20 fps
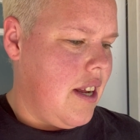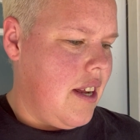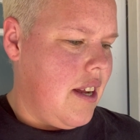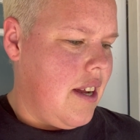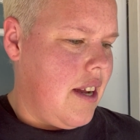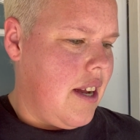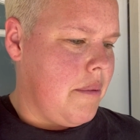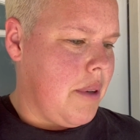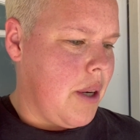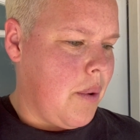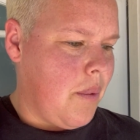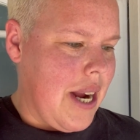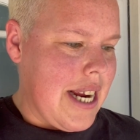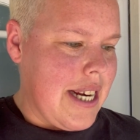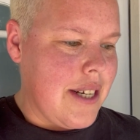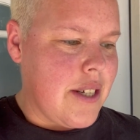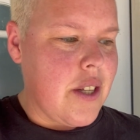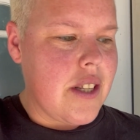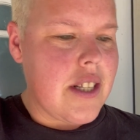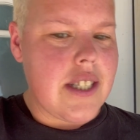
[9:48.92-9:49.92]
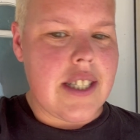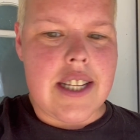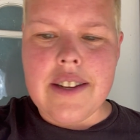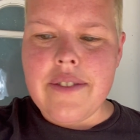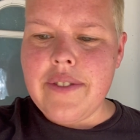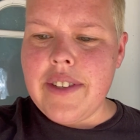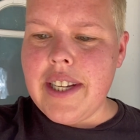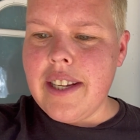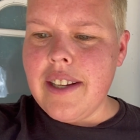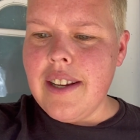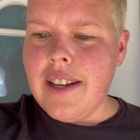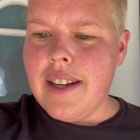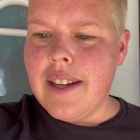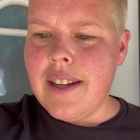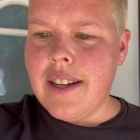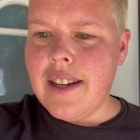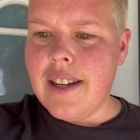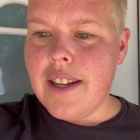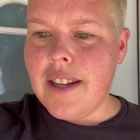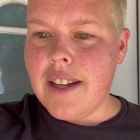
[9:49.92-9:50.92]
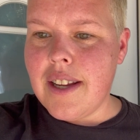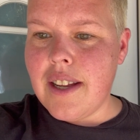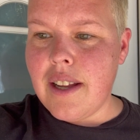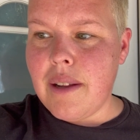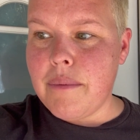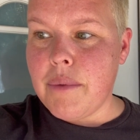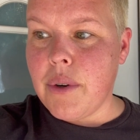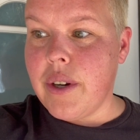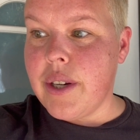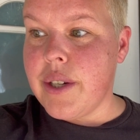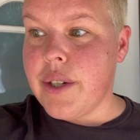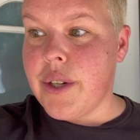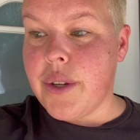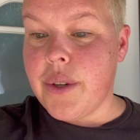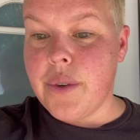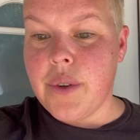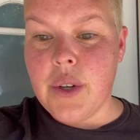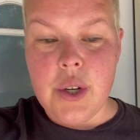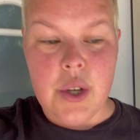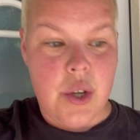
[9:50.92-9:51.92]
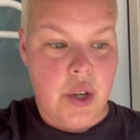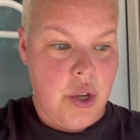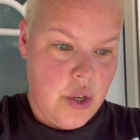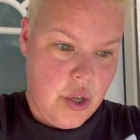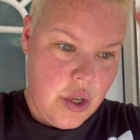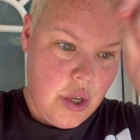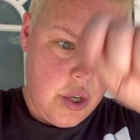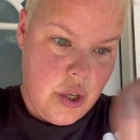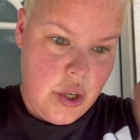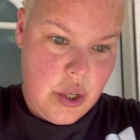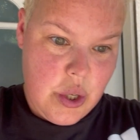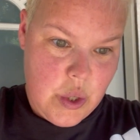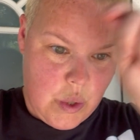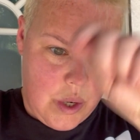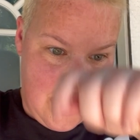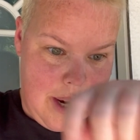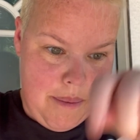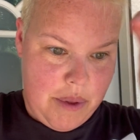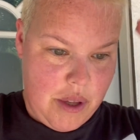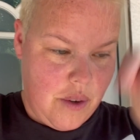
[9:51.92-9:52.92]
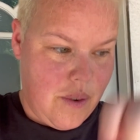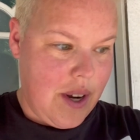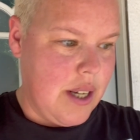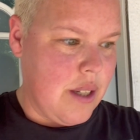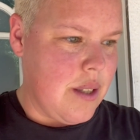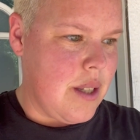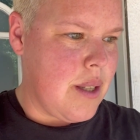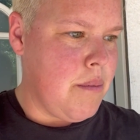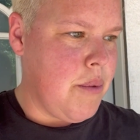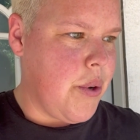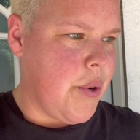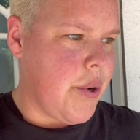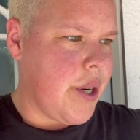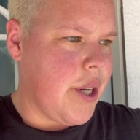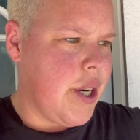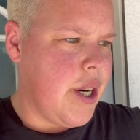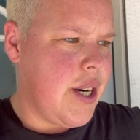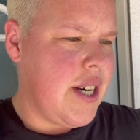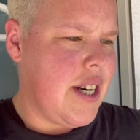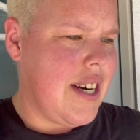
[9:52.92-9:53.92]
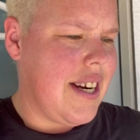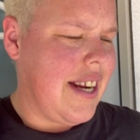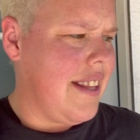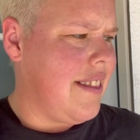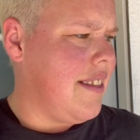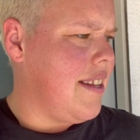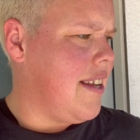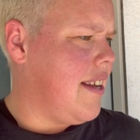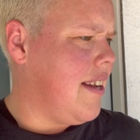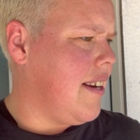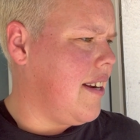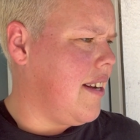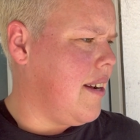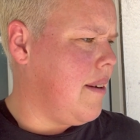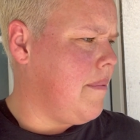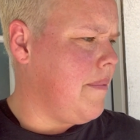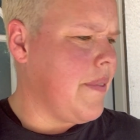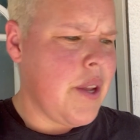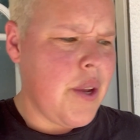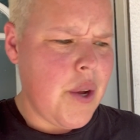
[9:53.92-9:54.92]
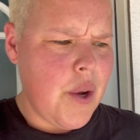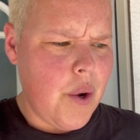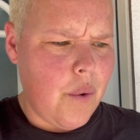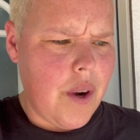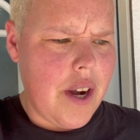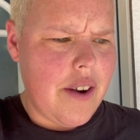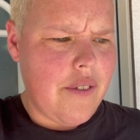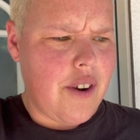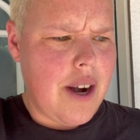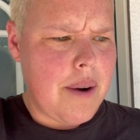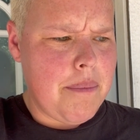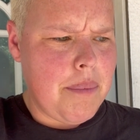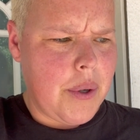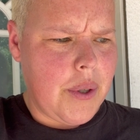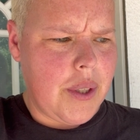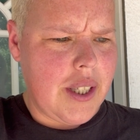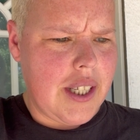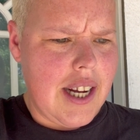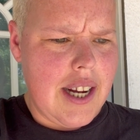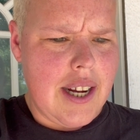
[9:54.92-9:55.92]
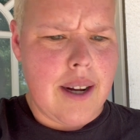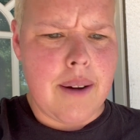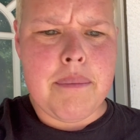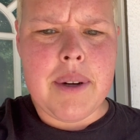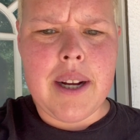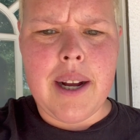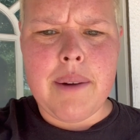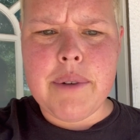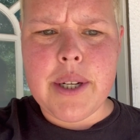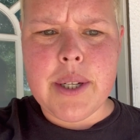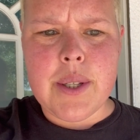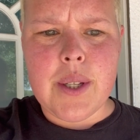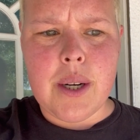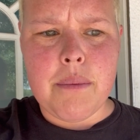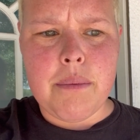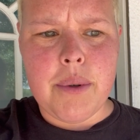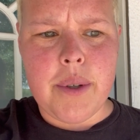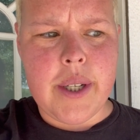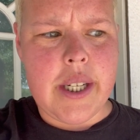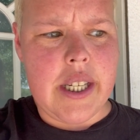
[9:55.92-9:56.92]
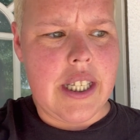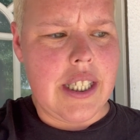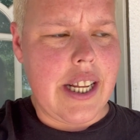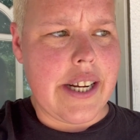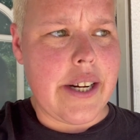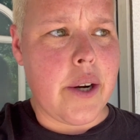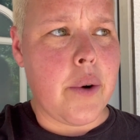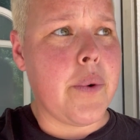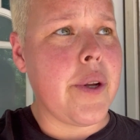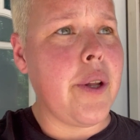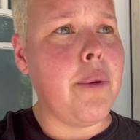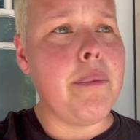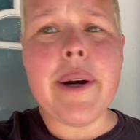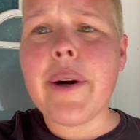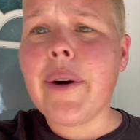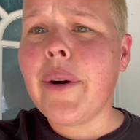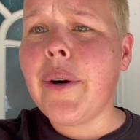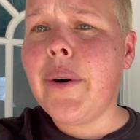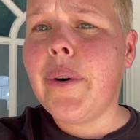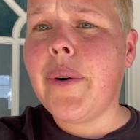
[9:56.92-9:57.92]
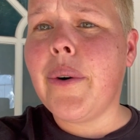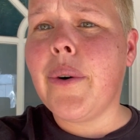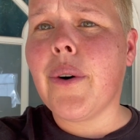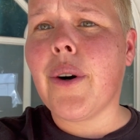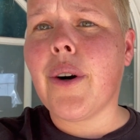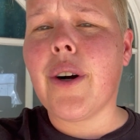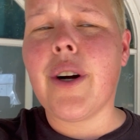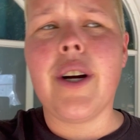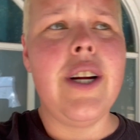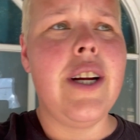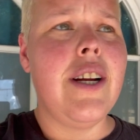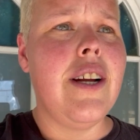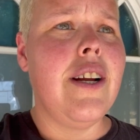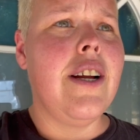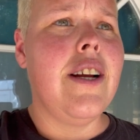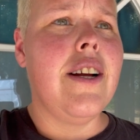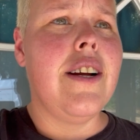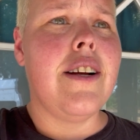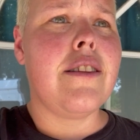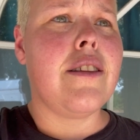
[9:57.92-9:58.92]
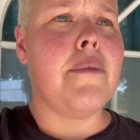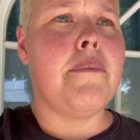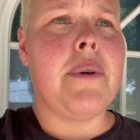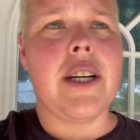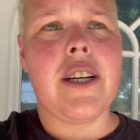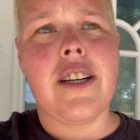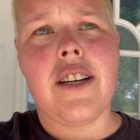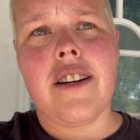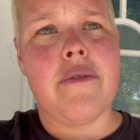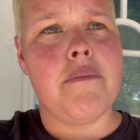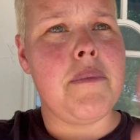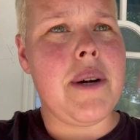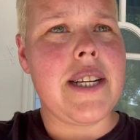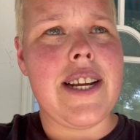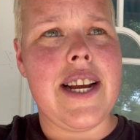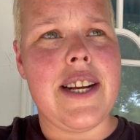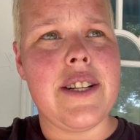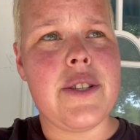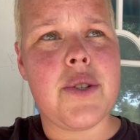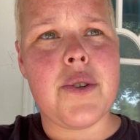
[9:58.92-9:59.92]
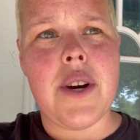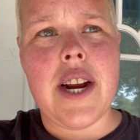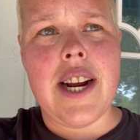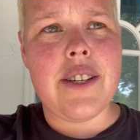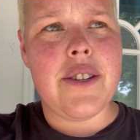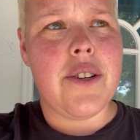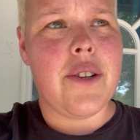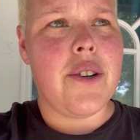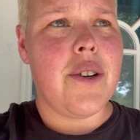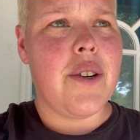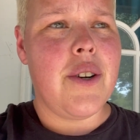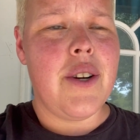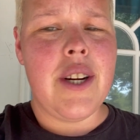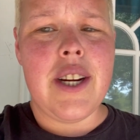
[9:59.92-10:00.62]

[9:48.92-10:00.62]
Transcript: I'm going to wait until this evening. I'm going to scrape the ground some more, and then whenever I pull up, I'm just gonna put in like a wheelbarrow or the bucket of my dad's tractor